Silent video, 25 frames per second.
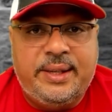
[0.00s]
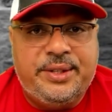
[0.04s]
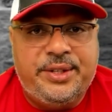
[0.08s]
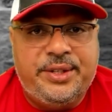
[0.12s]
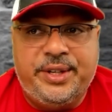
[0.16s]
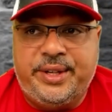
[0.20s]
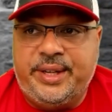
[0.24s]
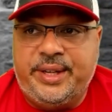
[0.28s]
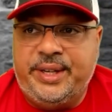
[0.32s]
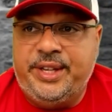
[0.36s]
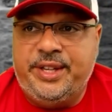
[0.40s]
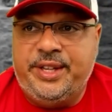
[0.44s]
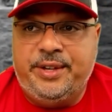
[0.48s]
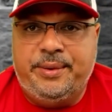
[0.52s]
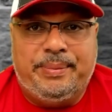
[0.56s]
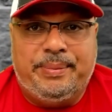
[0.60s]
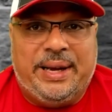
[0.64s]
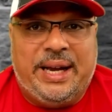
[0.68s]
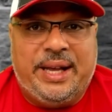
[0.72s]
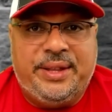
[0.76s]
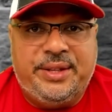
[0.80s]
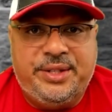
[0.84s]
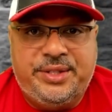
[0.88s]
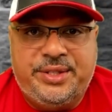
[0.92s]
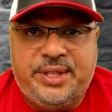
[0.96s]
You could either
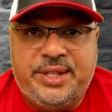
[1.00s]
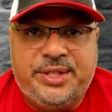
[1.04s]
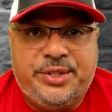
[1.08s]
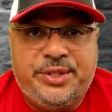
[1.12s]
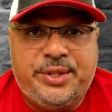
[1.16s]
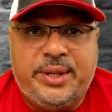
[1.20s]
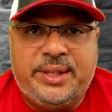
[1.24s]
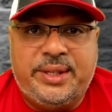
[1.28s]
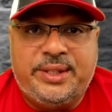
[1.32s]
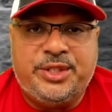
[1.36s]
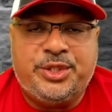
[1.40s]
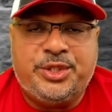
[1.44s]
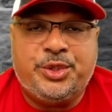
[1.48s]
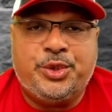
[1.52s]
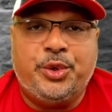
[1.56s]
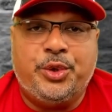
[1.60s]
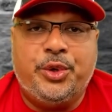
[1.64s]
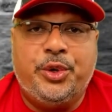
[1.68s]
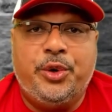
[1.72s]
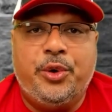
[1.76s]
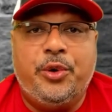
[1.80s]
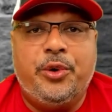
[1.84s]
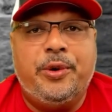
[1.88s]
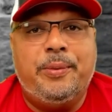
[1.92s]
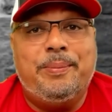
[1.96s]
buy the ginger at the
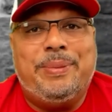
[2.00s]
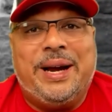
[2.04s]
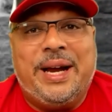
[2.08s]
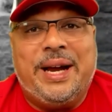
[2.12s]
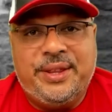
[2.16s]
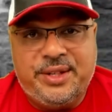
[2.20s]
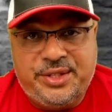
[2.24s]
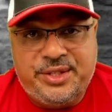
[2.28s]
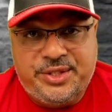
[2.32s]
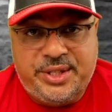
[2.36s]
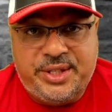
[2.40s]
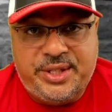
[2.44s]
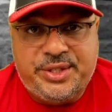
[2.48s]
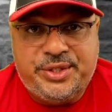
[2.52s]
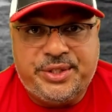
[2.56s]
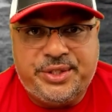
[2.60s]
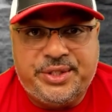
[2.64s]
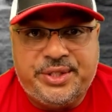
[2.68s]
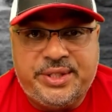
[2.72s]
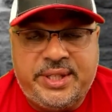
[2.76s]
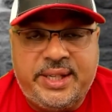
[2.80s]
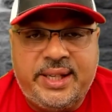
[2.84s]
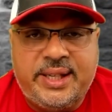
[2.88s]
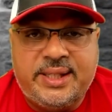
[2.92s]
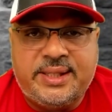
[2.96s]
store or buy the
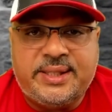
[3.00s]
ginger tea